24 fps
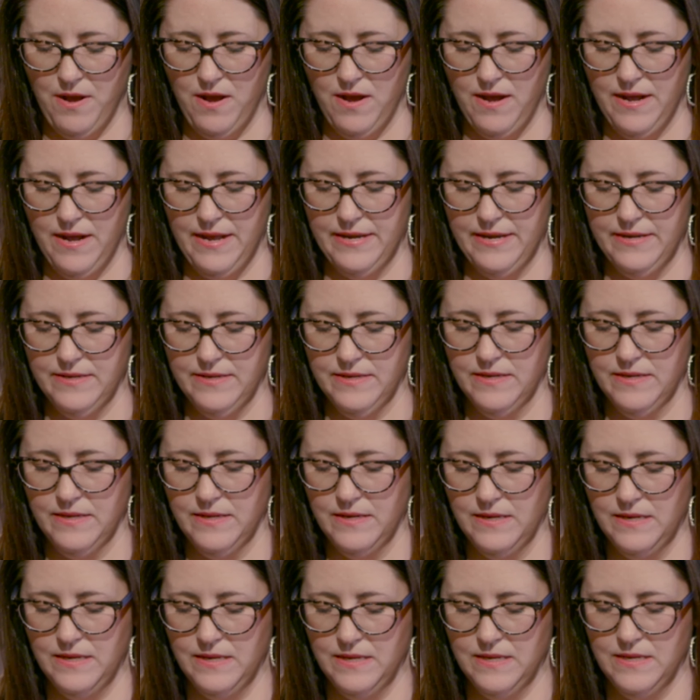on
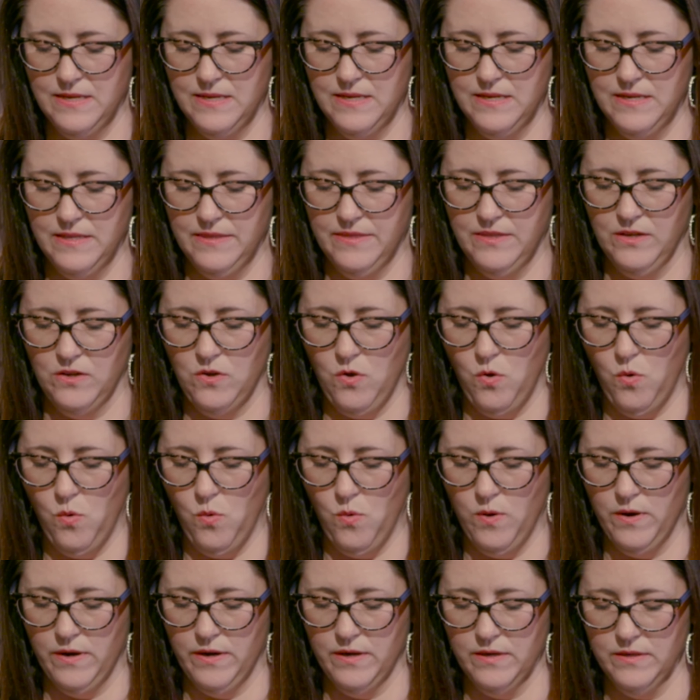the
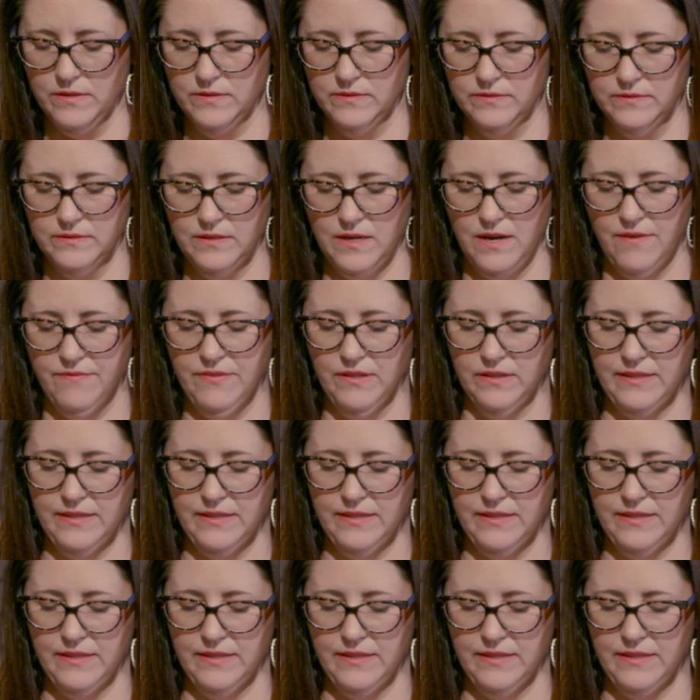core of